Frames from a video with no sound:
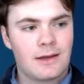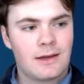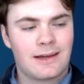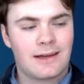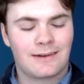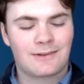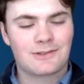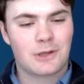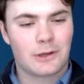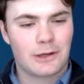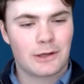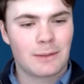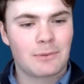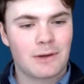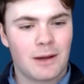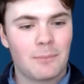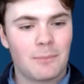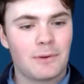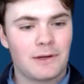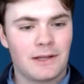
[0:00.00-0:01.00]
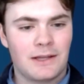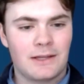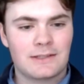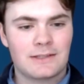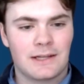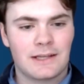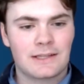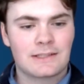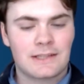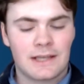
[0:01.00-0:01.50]
of starting up companies
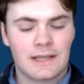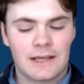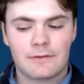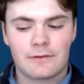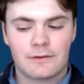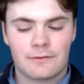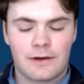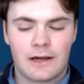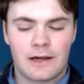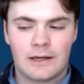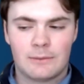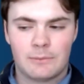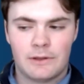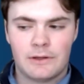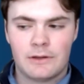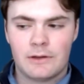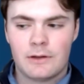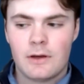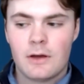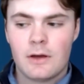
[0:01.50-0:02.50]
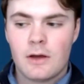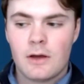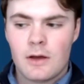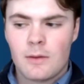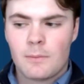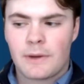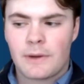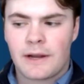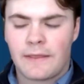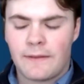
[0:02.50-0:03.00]
in a safe environment.
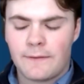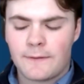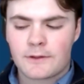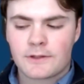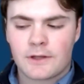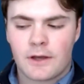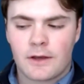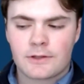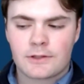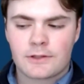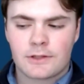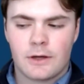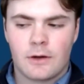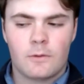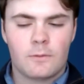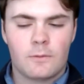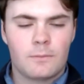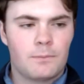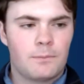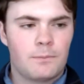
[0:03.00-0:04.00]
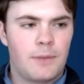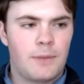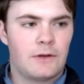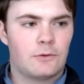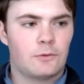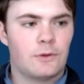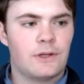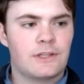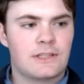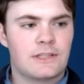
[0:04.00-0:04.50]
But I think there's also been
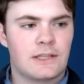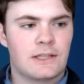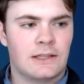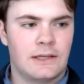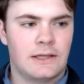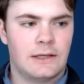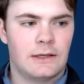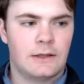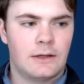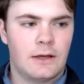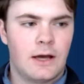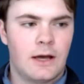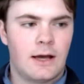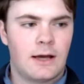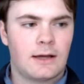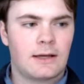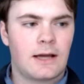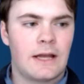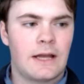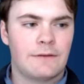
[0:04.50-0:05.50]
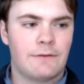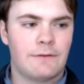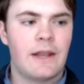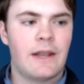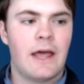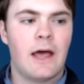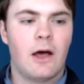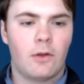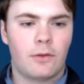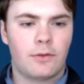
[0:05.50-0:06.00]
recently kind of
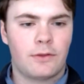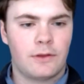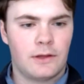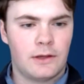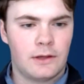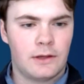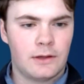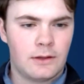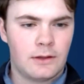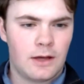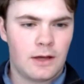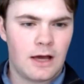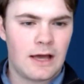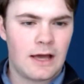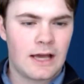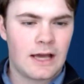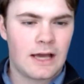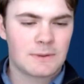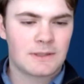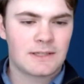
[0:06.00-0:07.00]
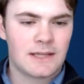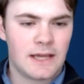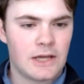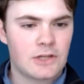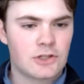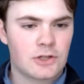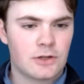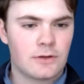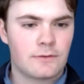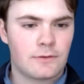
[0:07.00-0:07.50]
unhealthy
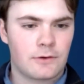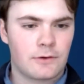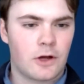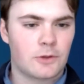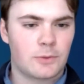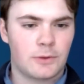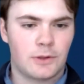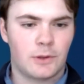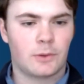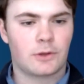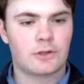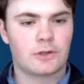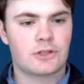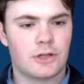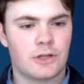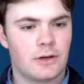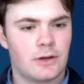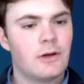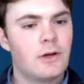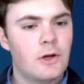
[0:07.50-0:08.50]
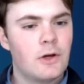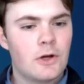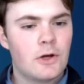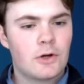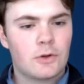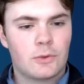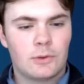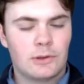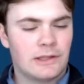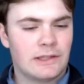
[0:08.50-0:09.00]
expectation for entrepreneurs to
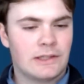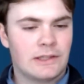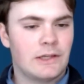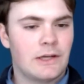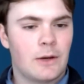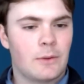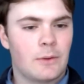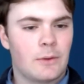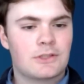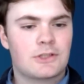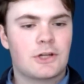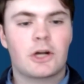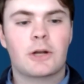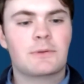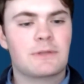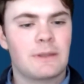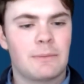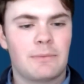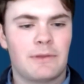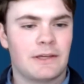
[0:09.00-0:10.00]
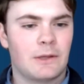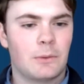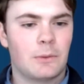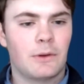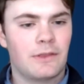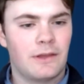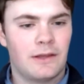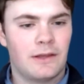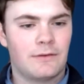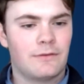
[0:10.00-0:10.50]
really, start up something and
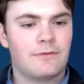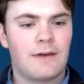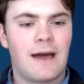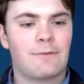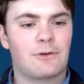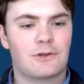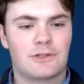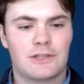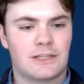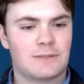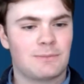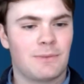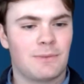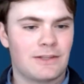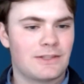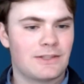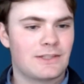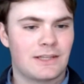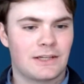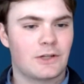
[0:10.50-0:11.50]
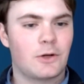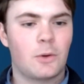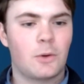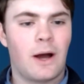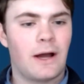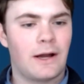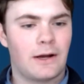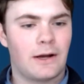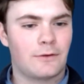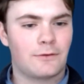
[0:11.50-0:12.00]
within 5 or 6 months get
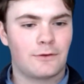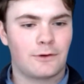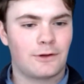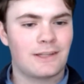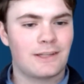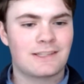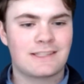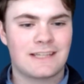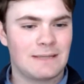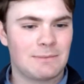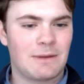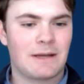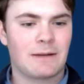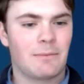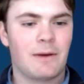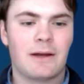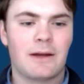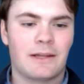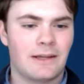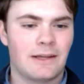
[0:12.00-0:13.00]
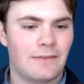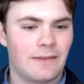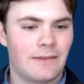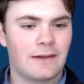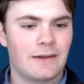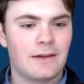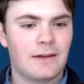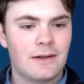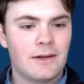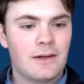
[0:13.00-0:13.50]
acquired for an insane amount of money and
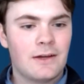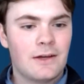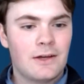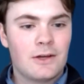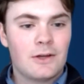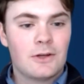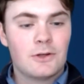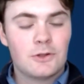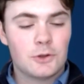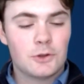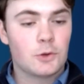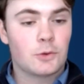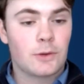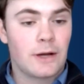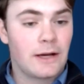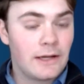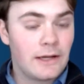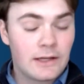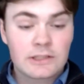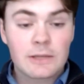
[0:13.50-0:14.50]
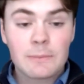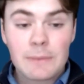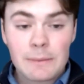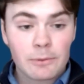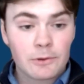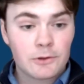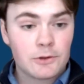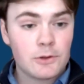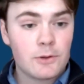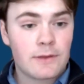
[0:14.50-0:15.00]
then do great. And some
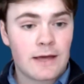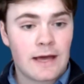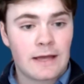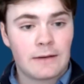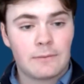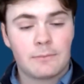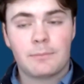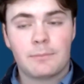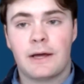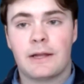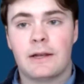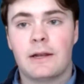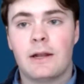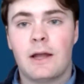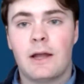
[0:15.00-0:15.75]
people do that, but